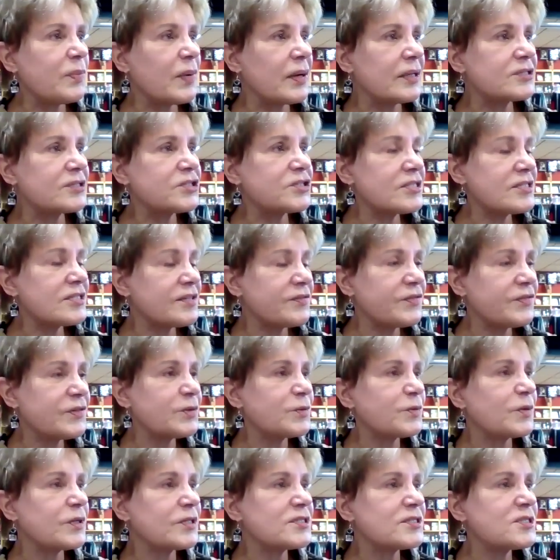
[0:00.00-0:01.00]
but just a
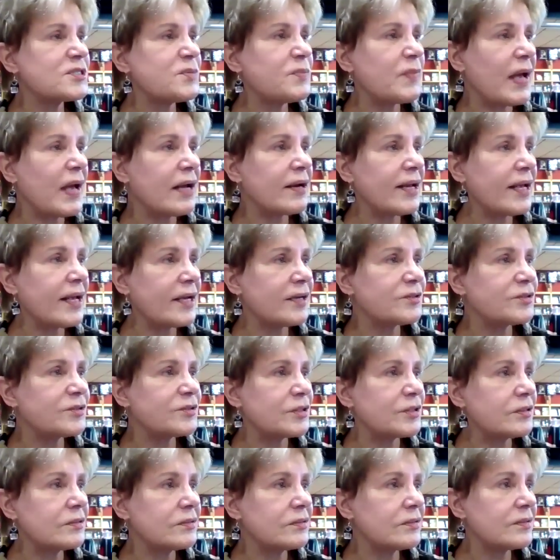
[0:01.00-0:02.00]
few words about
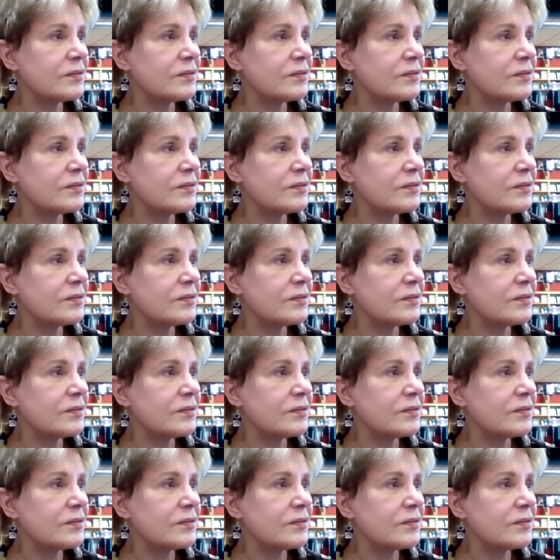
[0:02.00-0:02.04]
Andrew,